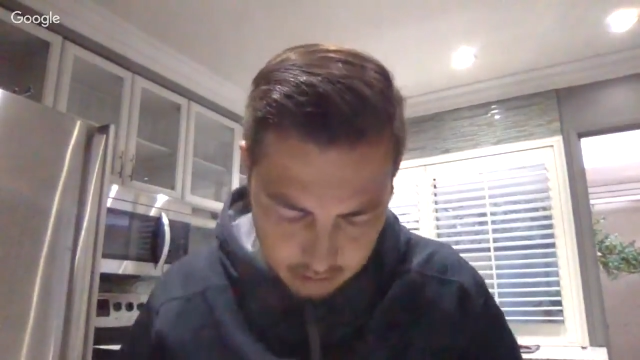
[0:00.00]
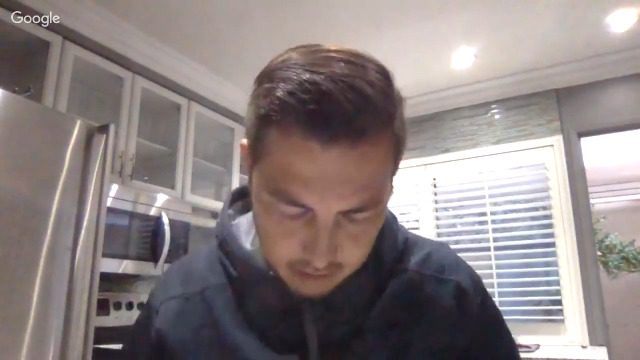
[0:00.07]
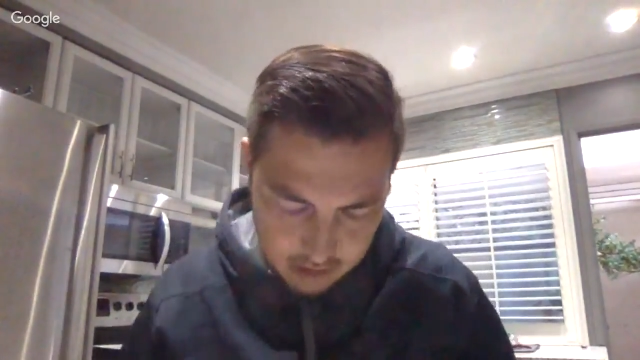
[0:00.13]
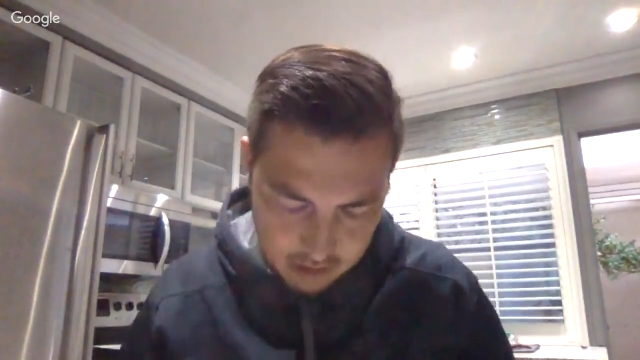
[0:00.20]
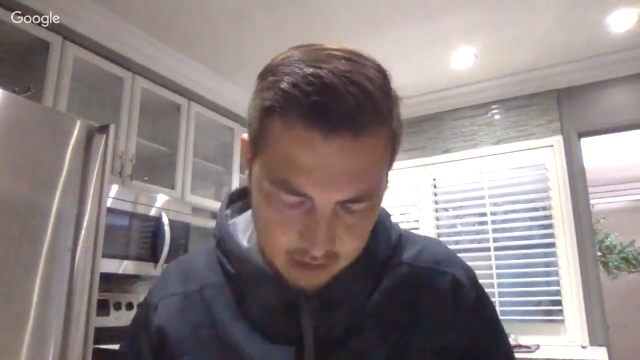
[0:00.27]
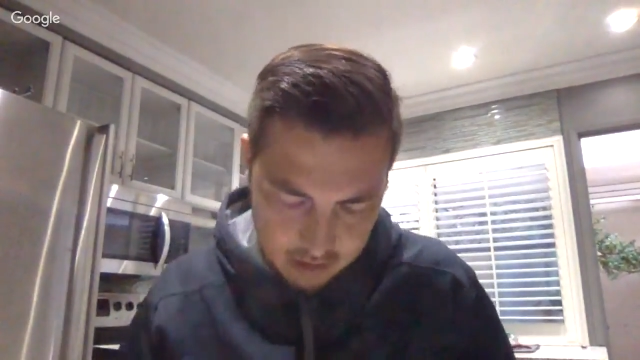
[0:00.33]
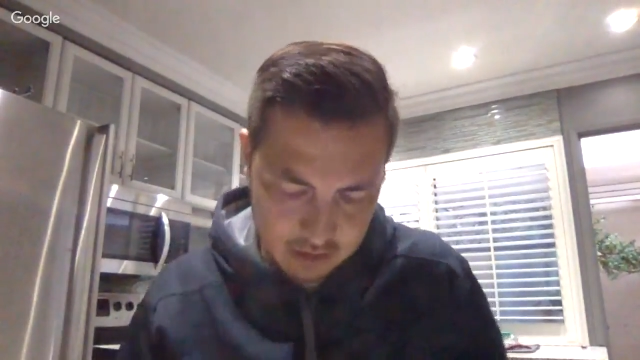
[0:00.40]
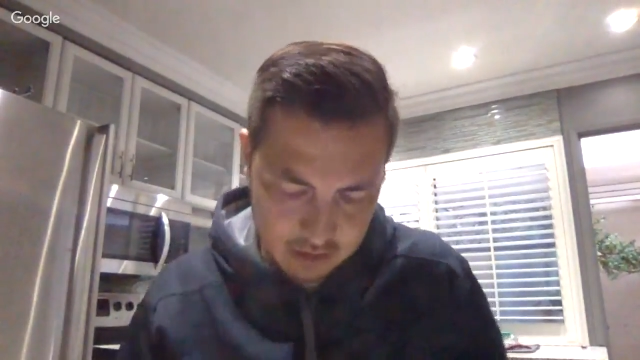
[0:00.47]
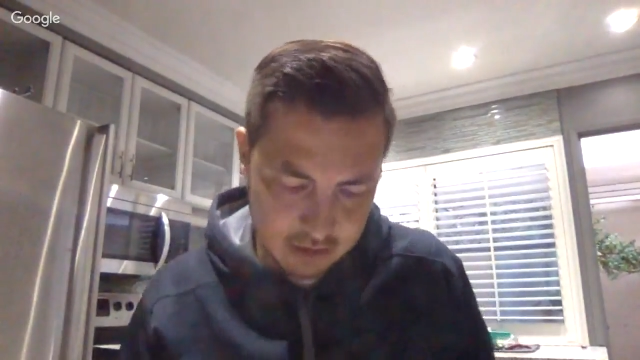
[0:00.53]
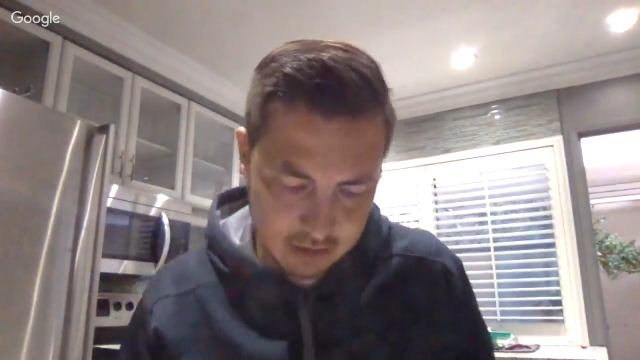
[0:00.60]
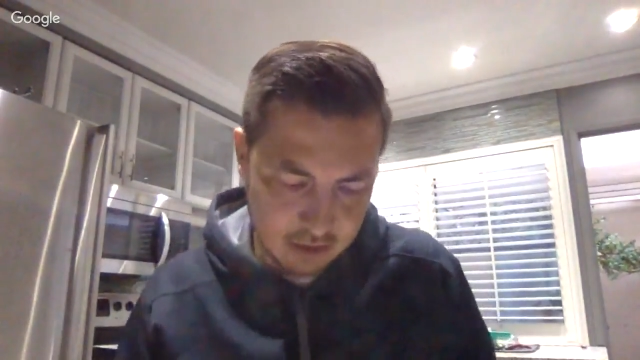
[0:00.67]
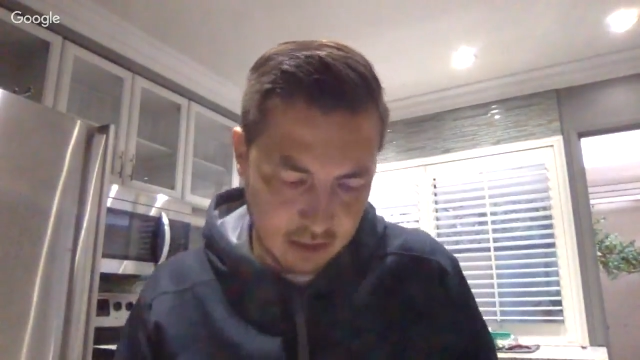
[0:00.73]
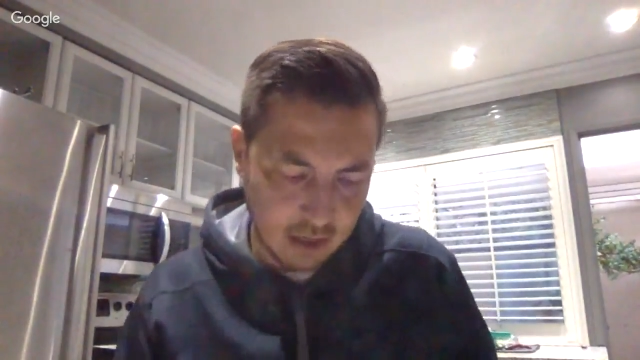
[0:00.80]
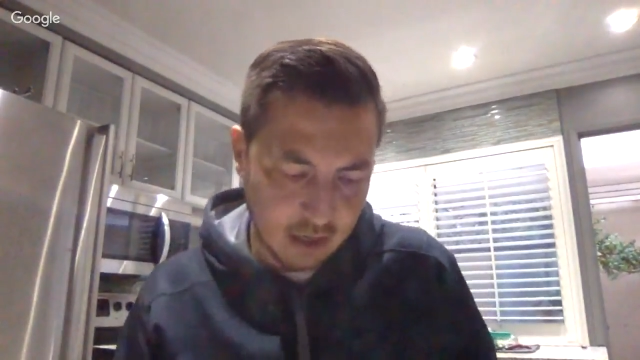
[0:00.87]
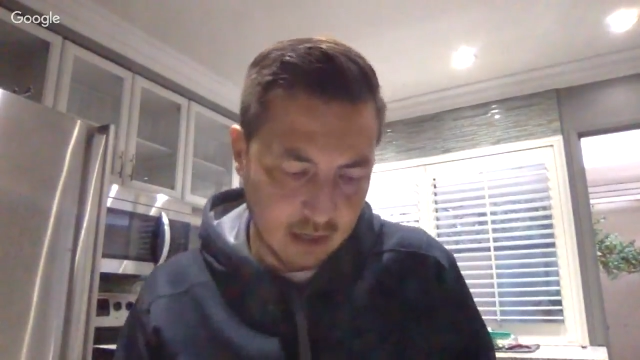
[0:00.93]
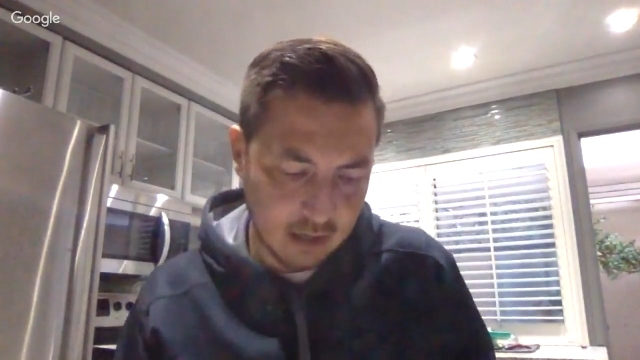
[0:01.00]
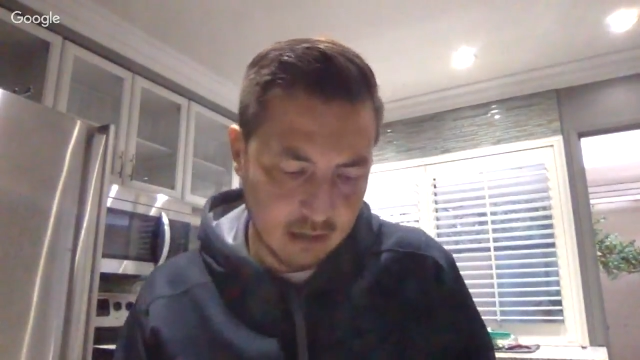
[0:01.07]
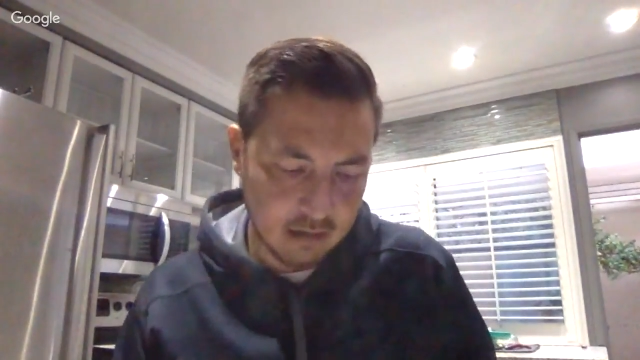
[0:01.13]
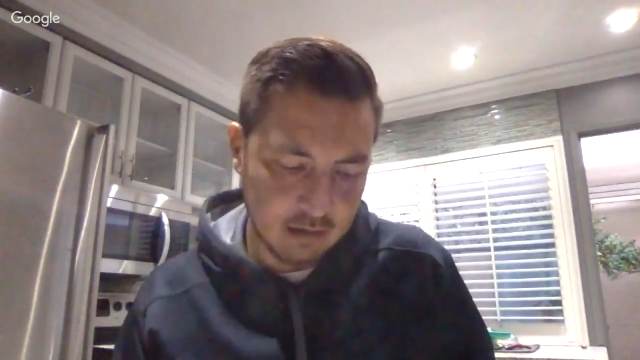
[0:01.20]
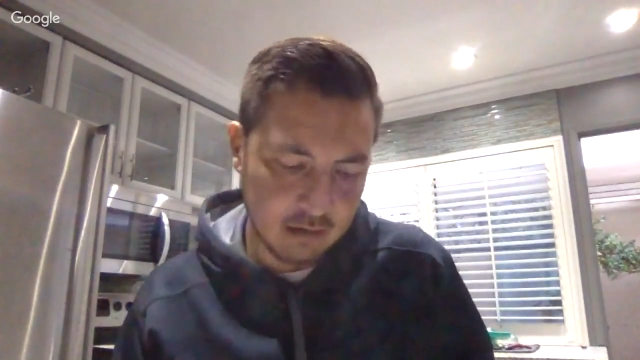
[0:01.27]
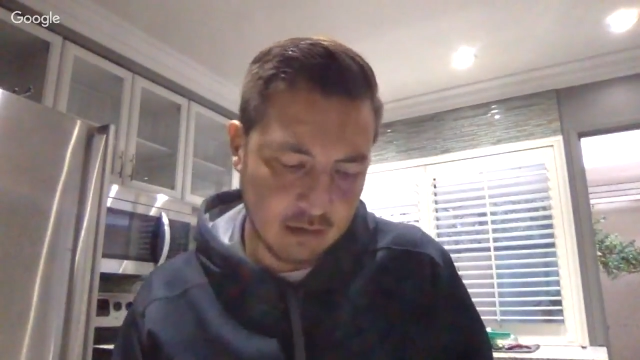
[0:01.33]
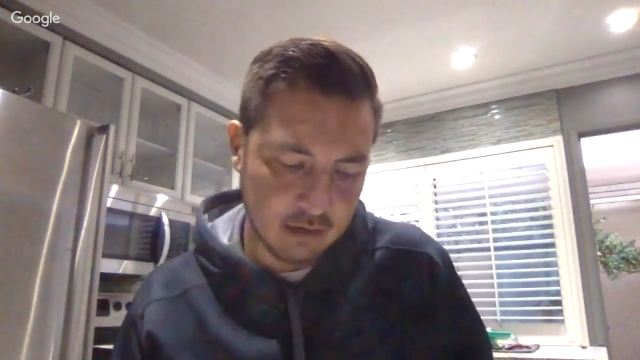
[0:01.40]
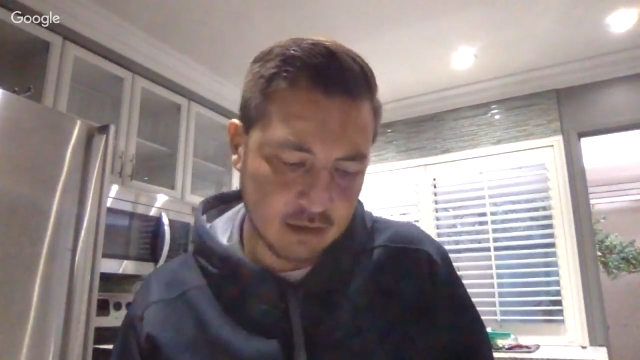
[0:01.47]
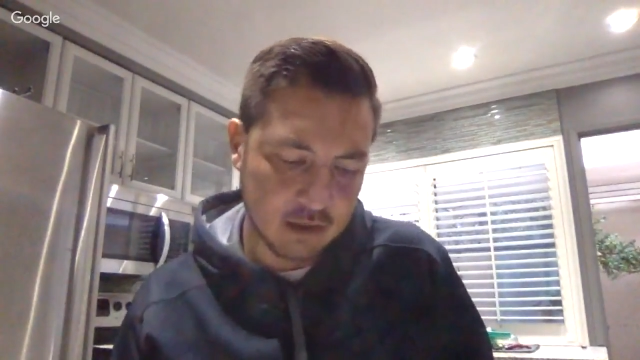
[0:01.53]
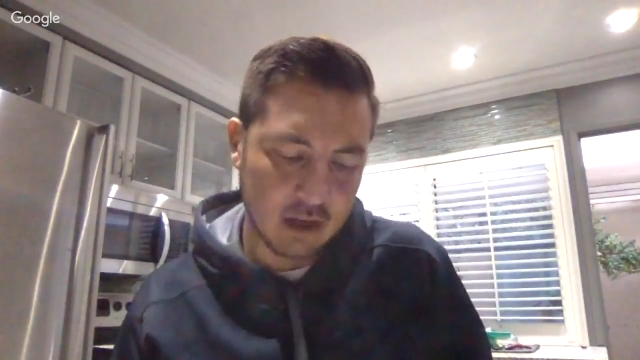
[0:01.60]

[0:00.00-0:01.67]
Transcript: because like there's